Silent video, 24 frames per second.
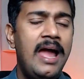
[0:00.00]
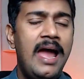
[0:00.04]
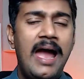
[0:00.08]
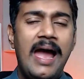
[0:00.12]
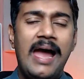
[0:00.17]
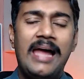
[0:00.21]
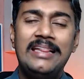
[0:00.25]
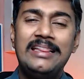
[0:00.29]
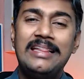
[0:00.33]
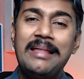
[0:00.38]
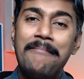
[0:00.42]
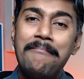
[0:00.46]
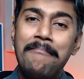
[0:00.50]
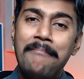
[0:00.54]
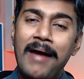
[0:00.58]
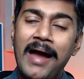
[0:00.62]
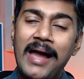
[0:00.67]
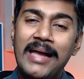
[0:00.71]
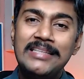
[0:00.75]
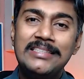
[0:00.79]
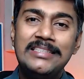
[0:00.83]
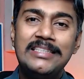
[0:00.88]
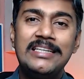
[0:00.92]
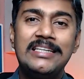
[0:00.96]
and the
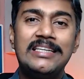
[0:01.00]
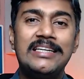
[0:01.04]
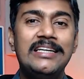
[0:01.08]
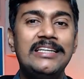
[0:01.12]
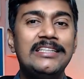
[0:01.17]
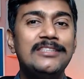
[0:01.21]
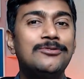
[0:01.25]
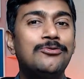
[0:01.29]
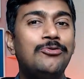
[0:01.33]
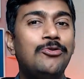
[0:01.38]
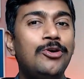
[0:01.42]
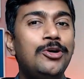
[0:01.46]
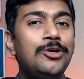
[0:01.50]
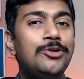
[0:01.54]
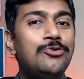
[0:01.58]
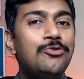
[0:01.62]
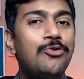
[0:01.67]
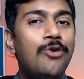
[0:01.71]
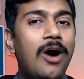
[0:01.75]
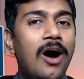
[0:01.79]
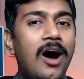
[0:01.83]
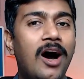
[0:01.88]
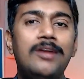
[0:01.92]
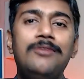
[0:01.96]
magic is going
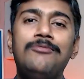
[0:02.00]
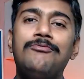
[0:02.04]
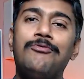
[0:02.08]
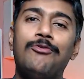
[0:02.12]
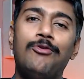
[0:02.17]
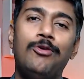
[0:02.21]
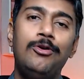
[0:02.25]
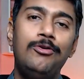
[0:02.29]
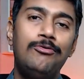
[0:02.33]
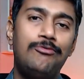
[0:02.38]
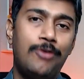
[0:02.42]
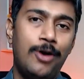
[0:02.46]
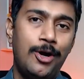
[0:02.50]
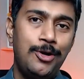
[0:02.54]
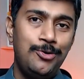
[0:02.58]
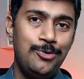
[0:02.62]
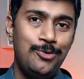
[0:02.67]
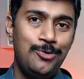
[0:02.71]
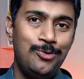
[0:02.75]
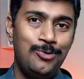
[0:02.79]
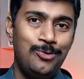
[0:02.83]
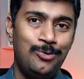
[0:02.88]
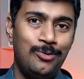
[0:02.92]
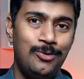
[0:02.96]
to unfold for
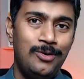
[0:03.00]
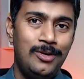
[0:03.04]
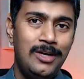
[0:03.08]
you.